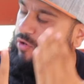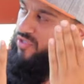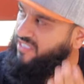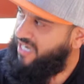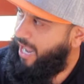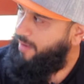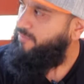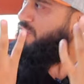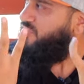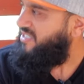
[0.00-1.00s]
yo, stop,
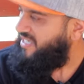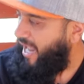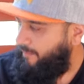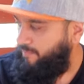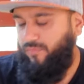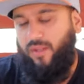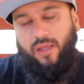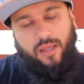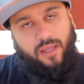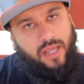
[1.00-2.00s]
yo, stop,
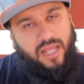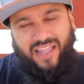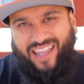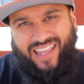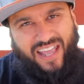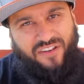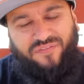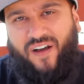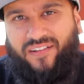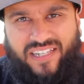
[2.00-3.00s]
that kid
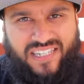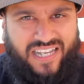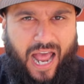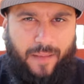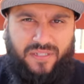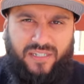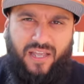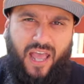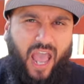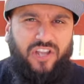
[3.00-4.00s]
finally snaps
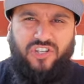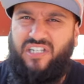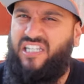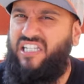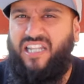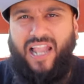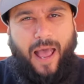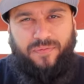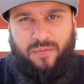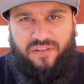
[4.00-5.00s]
and just
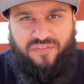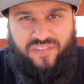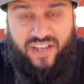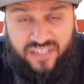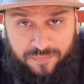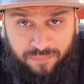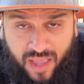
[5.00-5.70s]
slaps him in the face.